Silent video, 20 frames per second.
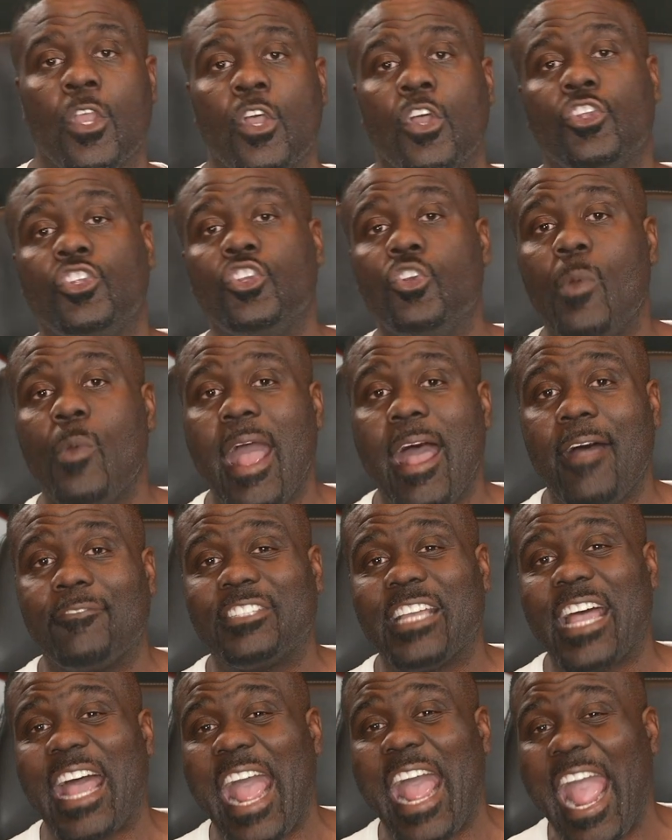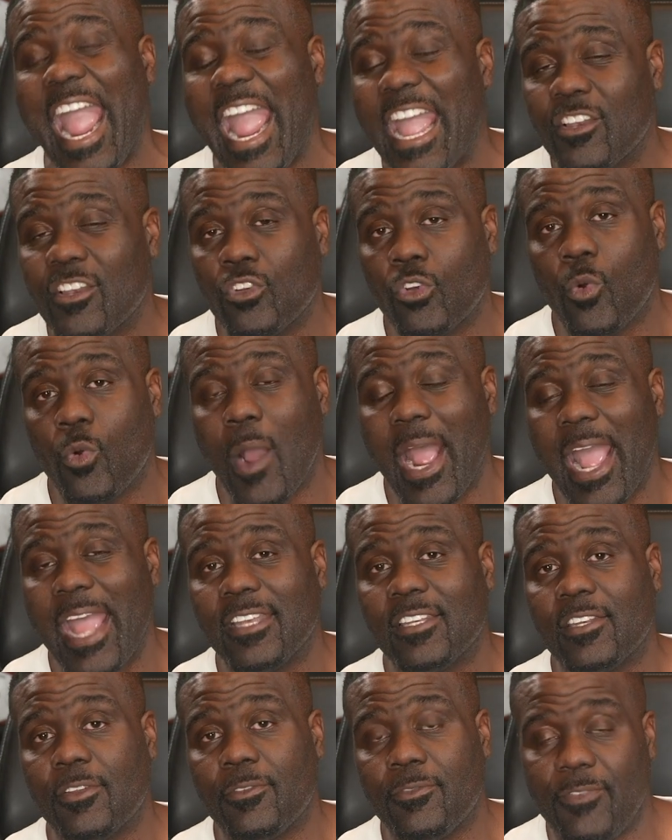You have to handle
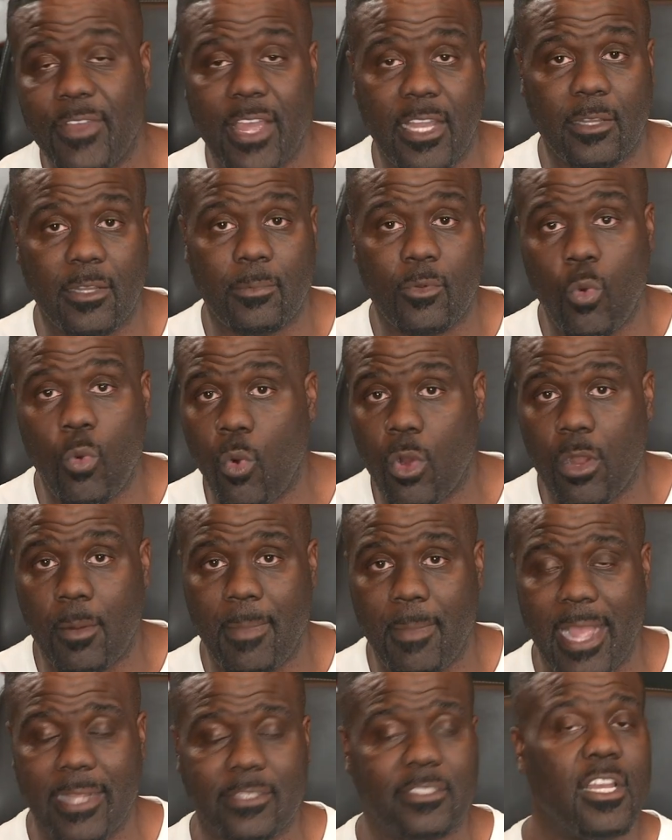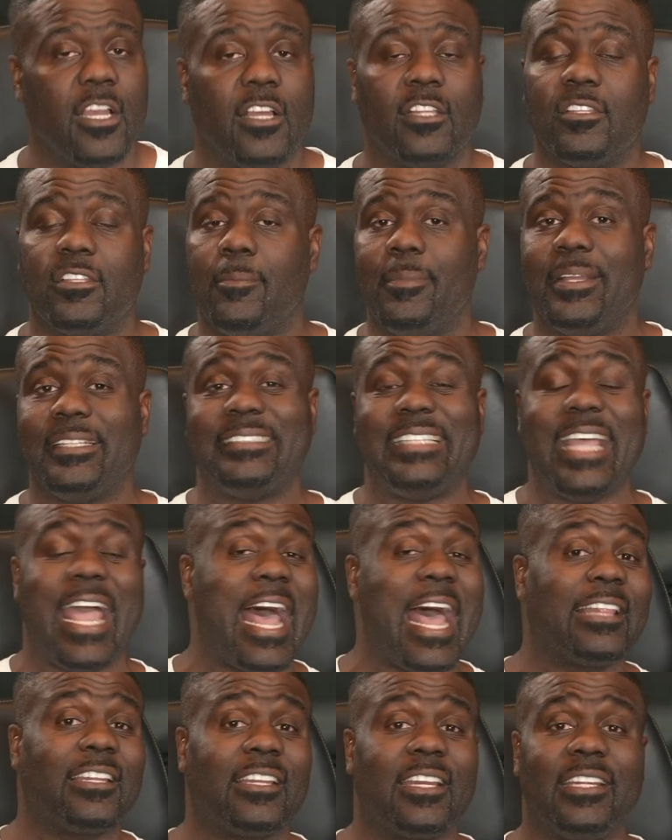and develop quarterbacks. The
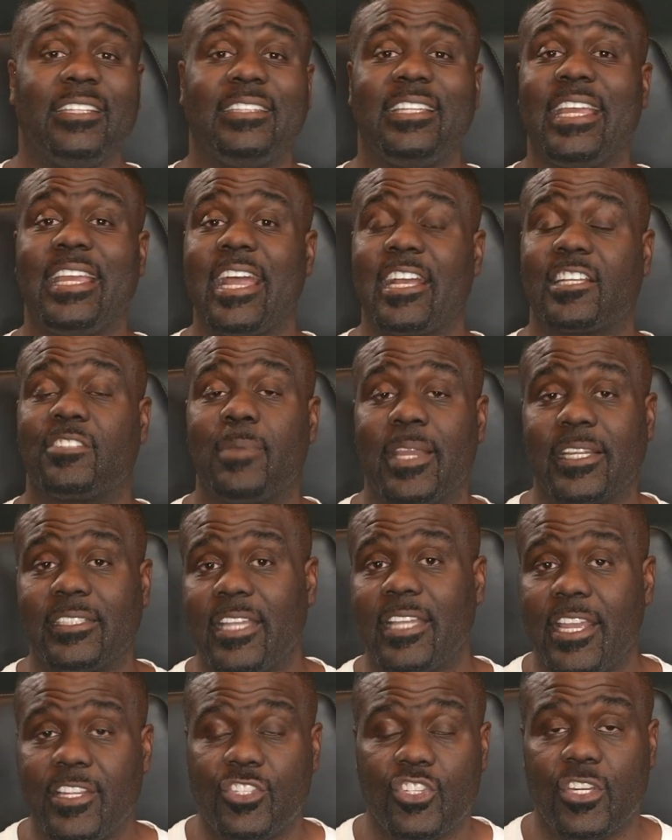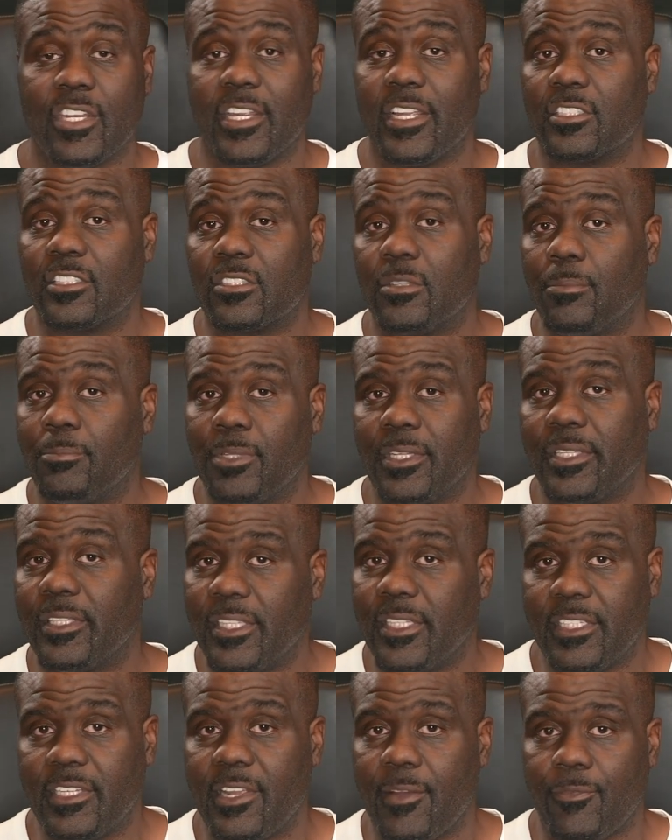mentality, the expectation is completely
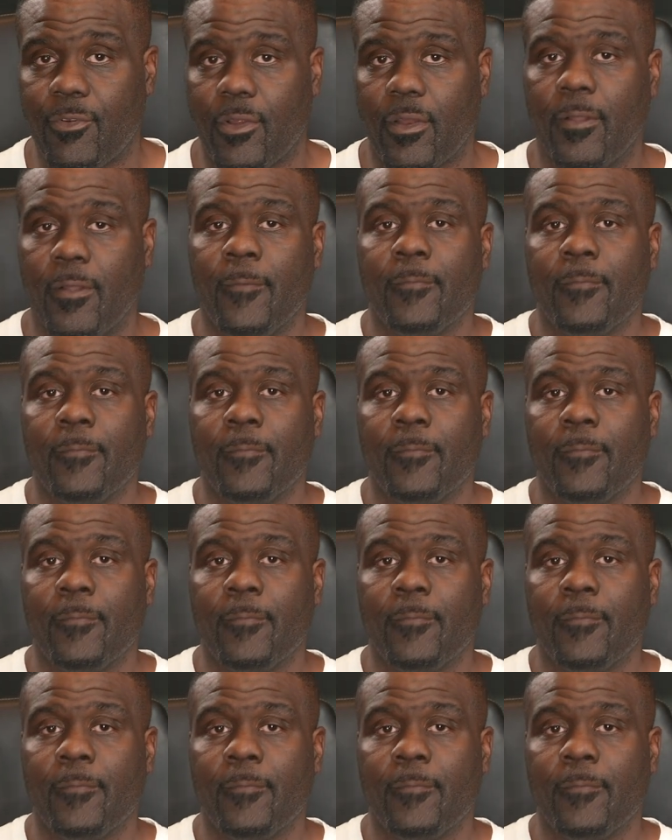different.